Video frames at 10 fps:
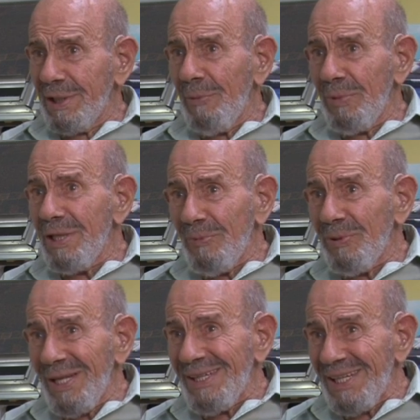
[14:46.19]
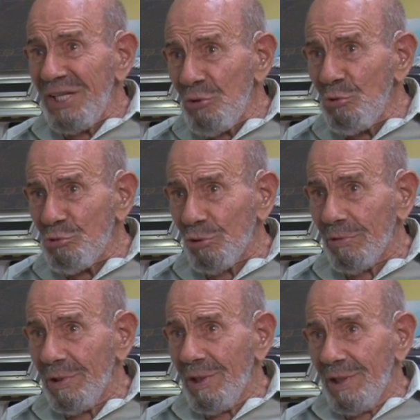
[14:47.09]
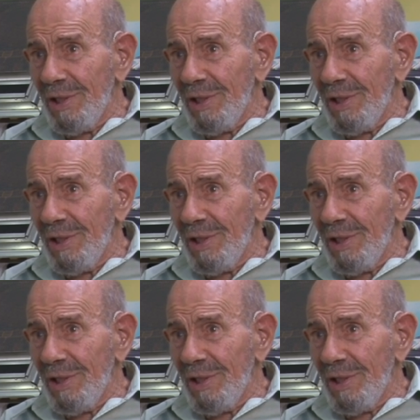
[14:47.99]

can be completely neutral.